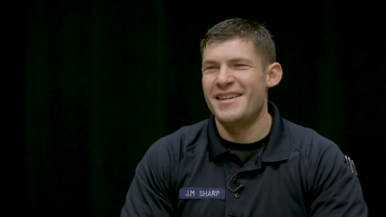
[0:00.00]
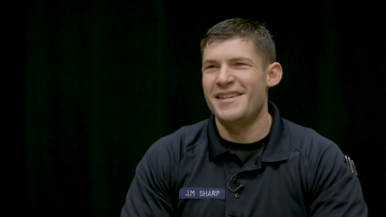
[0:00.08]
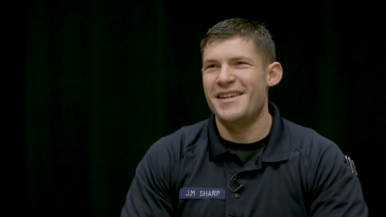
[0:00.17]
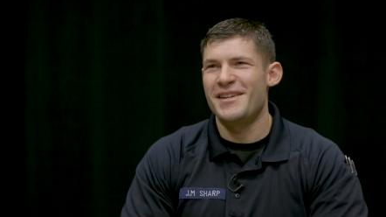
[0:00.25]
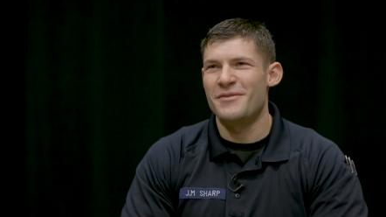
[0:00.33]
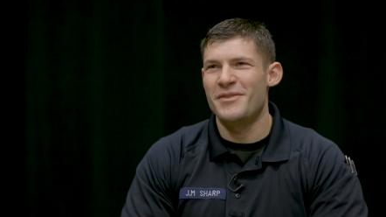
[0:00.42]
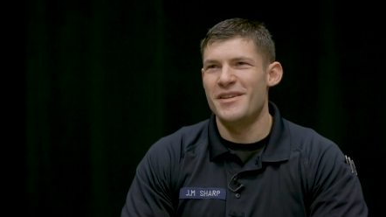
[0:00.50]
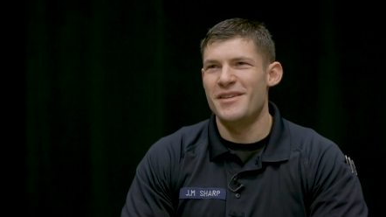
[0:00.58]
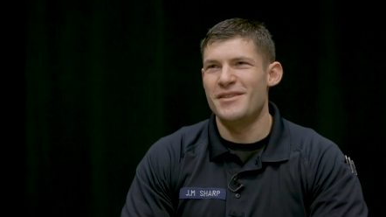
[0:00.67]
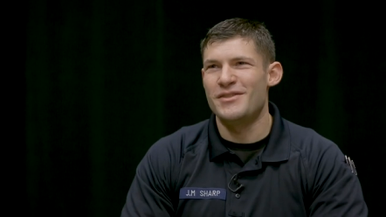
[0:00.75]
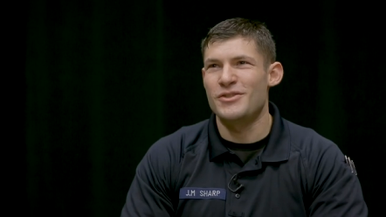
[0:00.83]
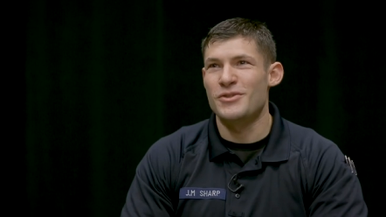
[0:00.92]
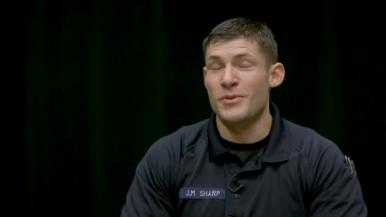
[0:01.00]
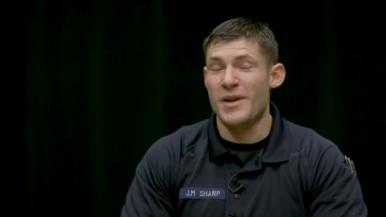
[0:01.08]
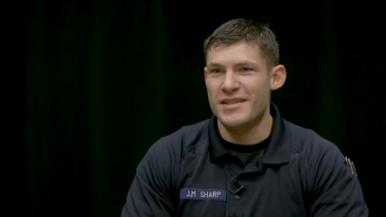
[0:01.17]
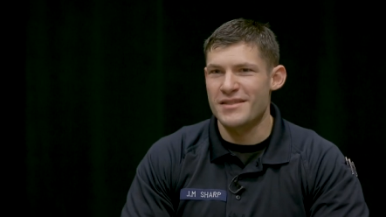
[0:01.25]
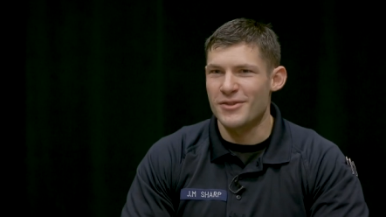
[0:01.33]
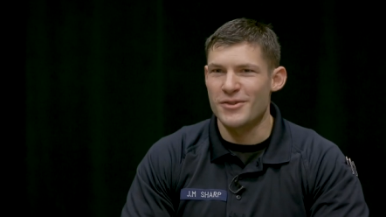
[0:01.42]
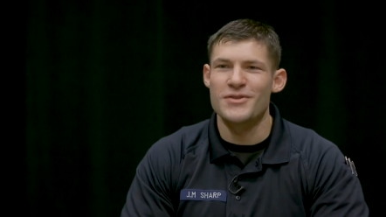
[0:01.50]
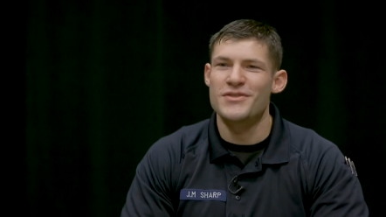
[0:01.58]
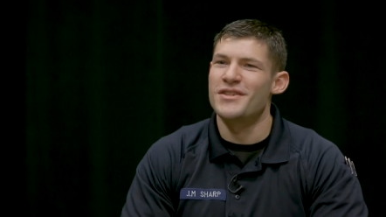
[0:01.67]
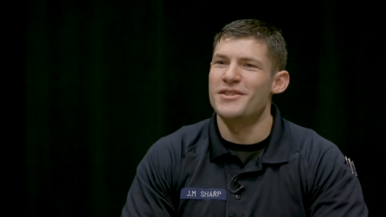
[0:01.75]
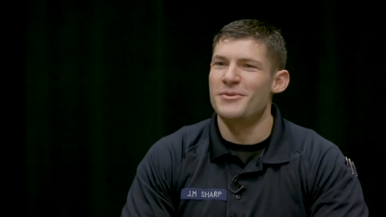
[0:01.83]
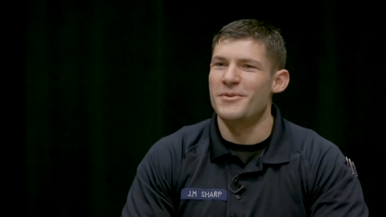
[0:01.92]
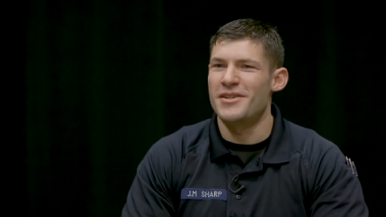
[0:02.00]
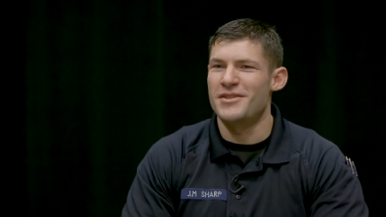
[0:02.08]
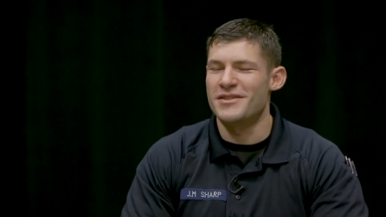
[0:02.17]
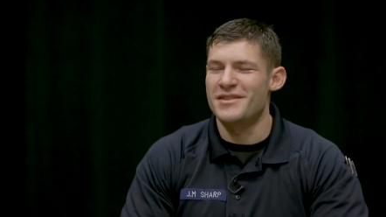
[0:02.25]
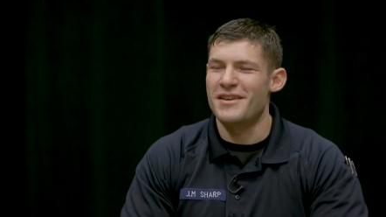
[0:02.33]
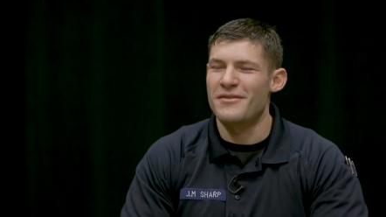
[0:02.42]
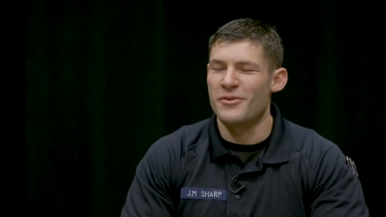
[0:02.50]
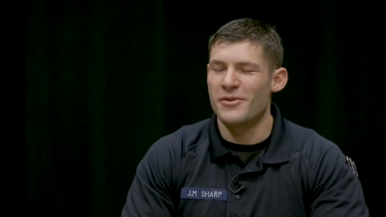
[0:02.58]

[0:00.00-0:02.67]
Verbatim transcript: in any of the stressor situations they've